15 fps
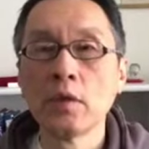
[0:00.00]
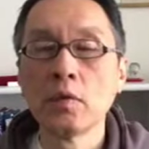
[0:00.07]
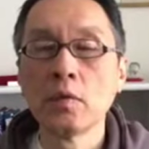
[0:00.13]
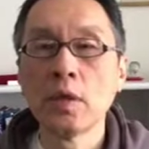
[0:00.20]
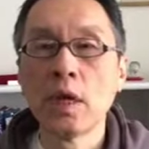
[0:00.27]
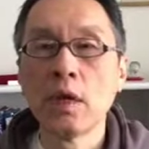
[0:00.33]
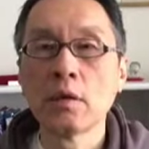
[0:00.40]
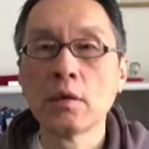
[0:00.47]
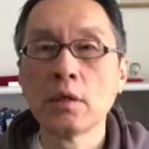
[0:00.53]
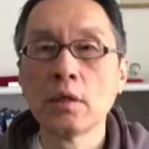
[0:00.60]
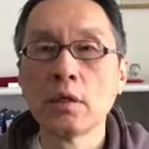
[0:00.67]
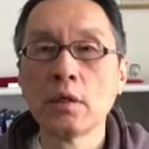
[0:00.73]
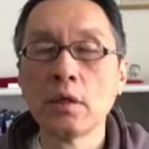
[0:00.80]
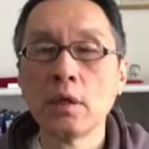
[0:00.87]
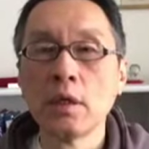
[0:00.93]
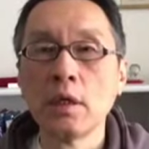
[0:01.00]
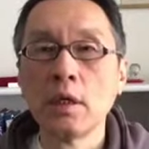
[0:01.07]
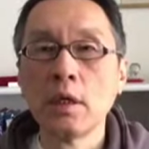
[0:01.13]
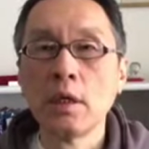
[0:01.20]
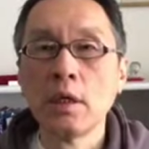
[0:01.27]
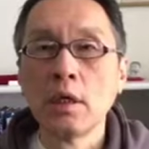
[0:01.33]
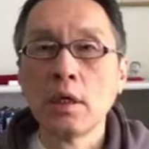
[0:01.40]

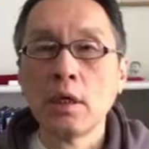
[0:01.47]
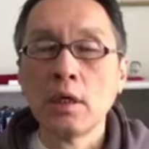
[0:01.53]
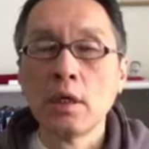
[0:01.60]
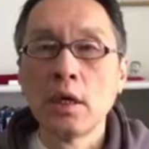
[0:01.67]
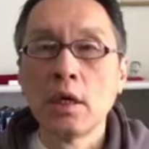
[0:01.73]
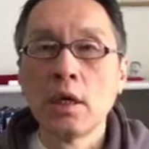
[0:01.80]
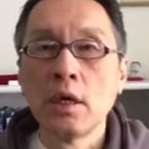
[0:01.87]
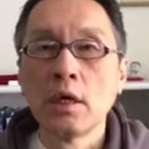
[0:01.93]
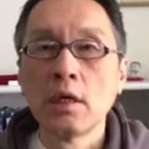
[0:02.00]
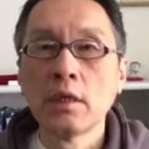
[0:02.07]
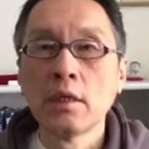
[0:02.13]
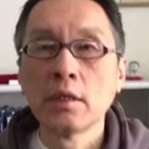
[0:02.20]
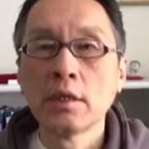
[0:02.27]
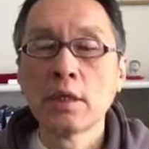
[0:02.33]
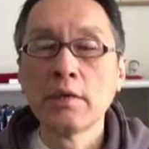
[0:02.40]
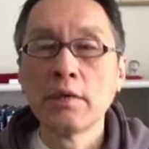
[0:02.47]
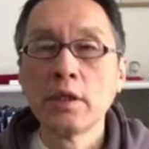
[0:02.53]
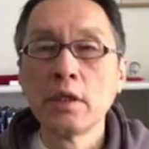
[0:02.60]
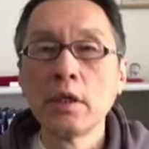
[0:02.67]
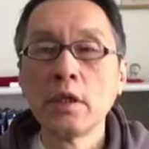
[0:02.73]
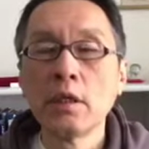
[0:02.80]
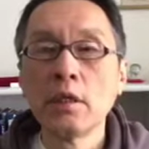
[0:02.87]

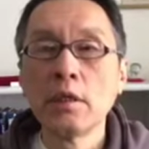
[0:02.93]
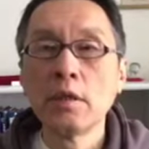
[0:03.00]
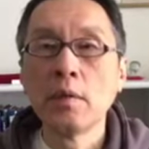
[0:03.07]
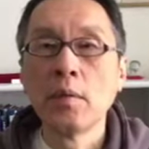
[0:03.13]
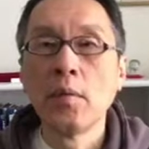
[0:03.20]
2017,